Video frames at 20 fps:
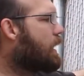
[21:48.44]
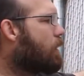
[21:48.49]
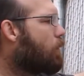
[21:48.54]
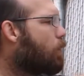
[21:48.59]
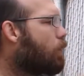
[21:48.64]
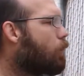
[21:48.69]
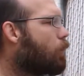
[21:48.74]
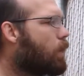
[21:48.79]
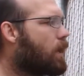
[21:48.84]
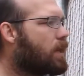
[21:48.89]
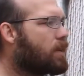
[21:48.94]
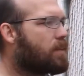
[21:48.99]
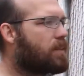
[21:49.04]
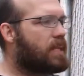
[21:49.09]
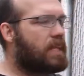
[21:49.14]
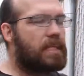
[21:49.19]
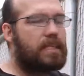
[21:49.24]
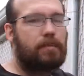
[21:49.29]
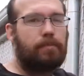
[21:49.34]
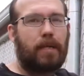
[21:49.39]
when
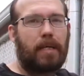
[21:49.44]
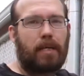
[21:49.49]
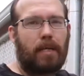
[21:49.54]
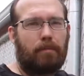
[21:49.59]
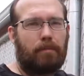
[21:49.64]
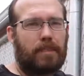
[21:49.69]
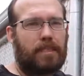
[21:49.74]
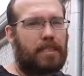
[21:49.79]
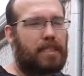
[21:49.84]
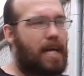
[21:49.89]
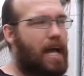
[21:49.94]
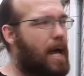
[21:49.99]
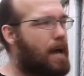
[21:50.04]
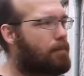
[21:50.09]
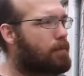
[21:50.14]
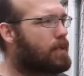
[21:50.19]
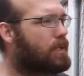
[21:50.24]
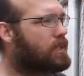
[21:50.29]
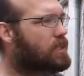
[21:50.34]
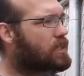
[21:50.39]
these become
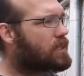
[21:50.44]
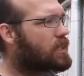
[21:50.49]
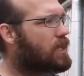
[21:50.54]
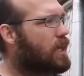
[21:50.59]
established,